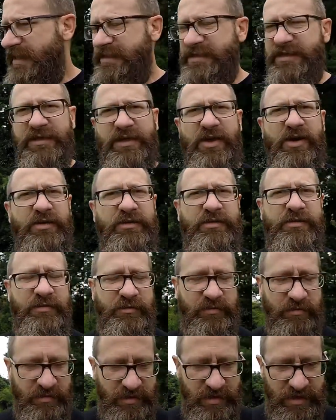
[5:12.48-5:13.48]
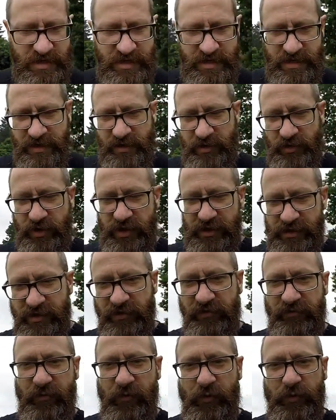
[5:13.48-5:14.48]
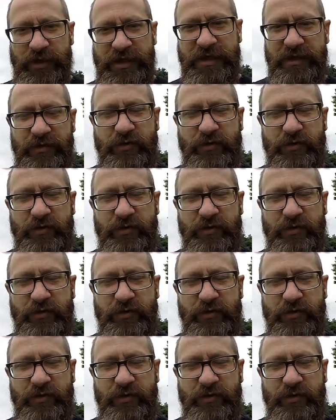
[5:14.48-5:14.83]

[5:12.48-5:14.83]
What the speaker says: That's a lot. Alright, so 40